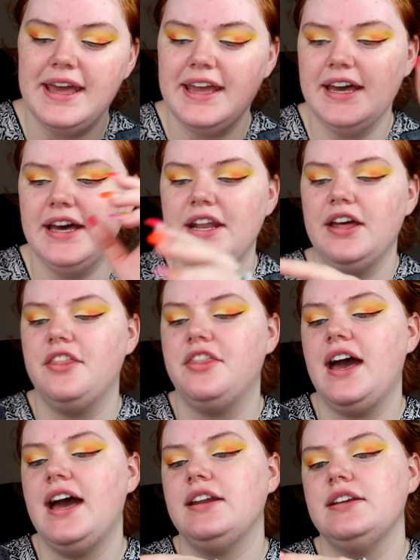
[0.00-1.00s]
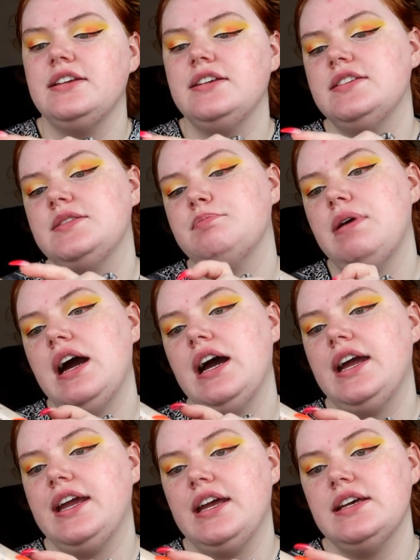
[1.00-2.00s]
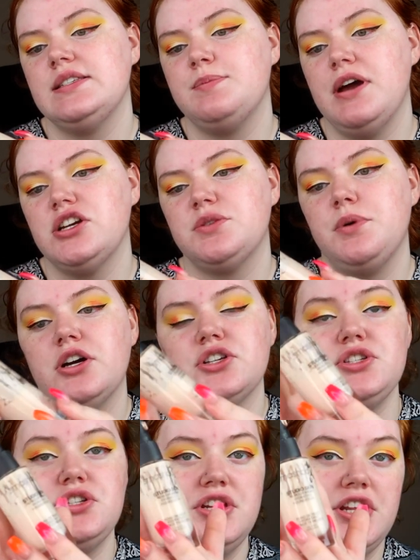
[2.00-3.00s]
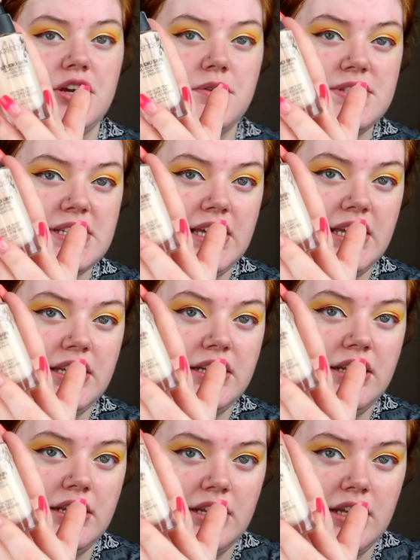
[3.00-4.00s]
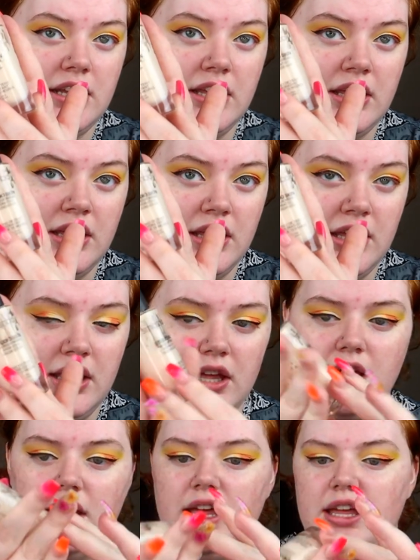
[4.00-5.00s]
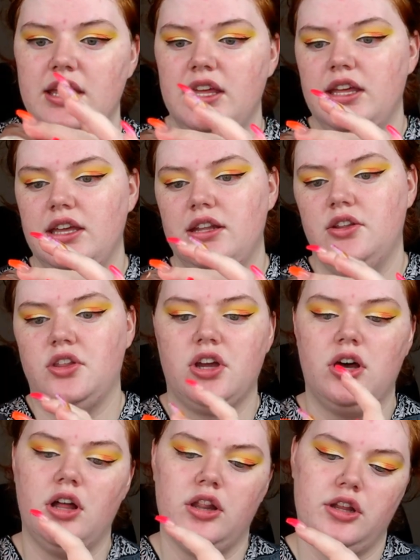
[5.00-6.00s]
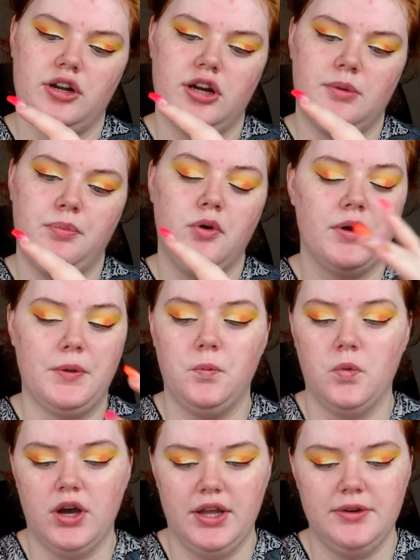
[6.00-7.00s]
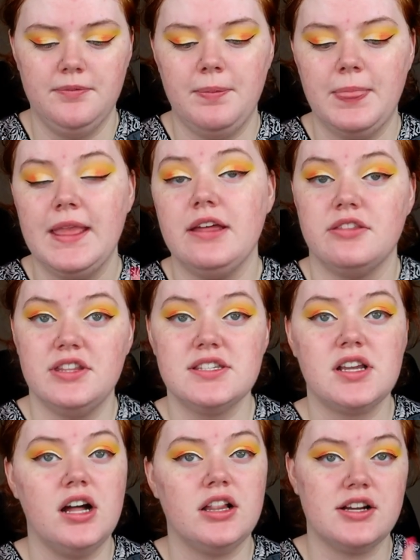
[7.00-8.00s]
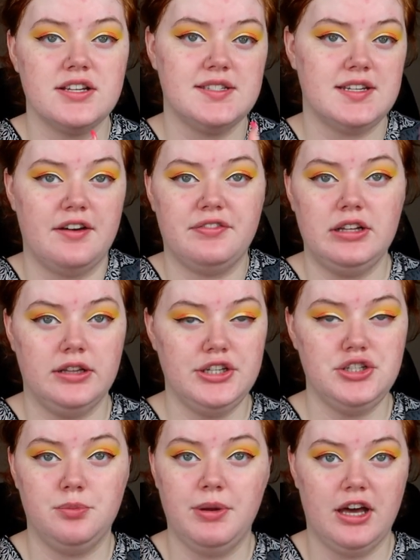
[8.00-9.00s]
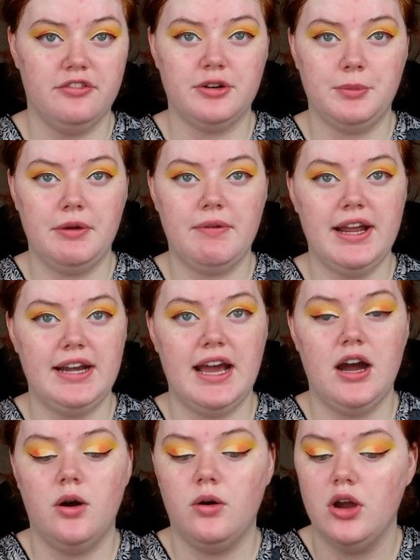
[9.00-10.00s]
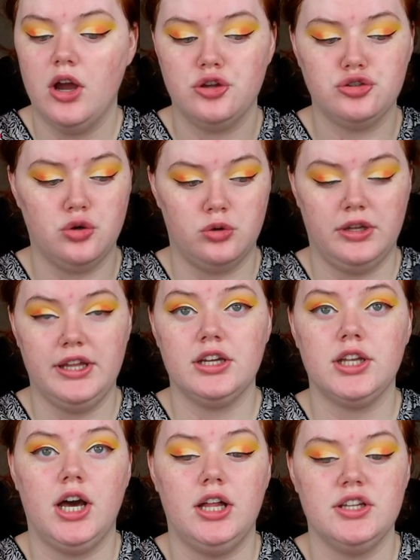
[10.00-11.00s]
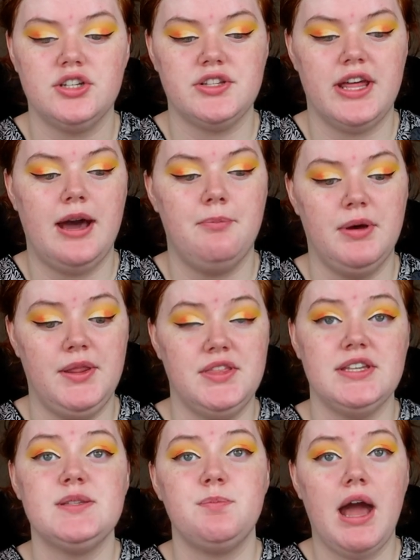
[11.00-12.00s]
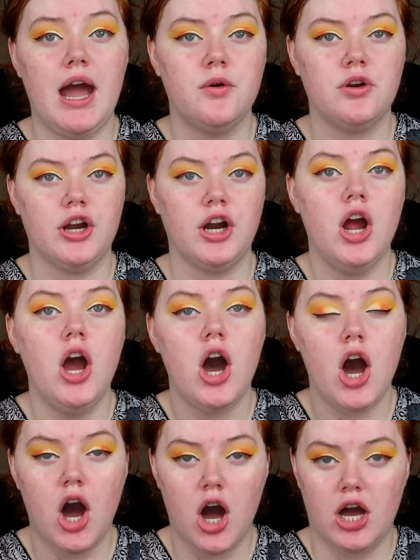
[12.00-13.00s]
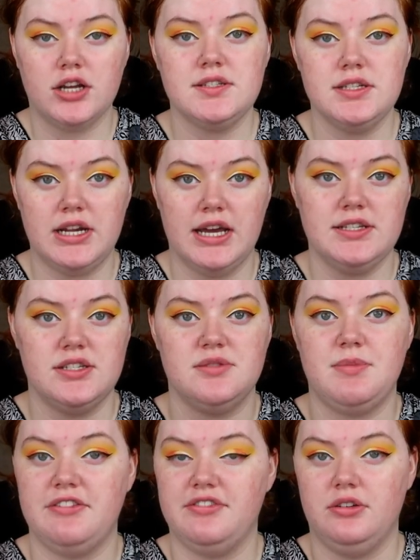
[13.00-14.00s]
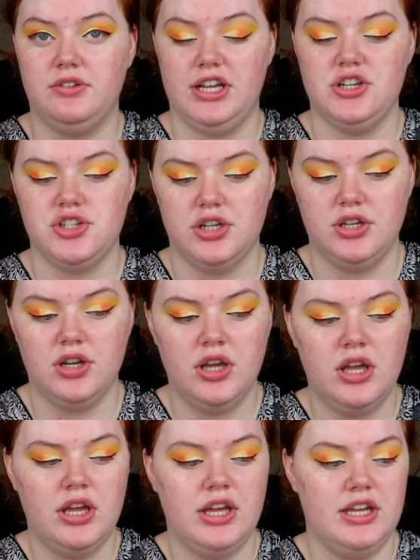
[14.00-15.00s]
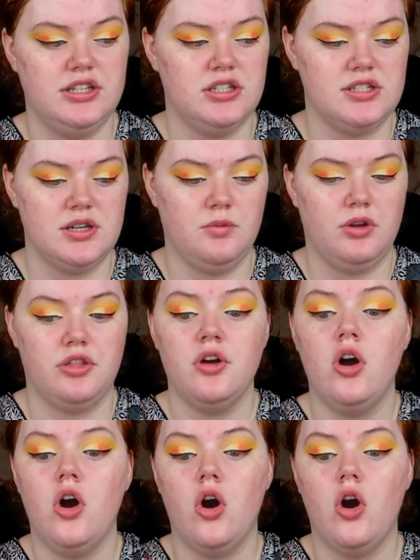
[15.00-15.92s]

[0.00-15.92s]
And that is my Smashbox Studio Skin in the color 0.1. This color is definitely too pale for me right now. Totally acknowledge that, but this powder oxidizes my foundation. It does it with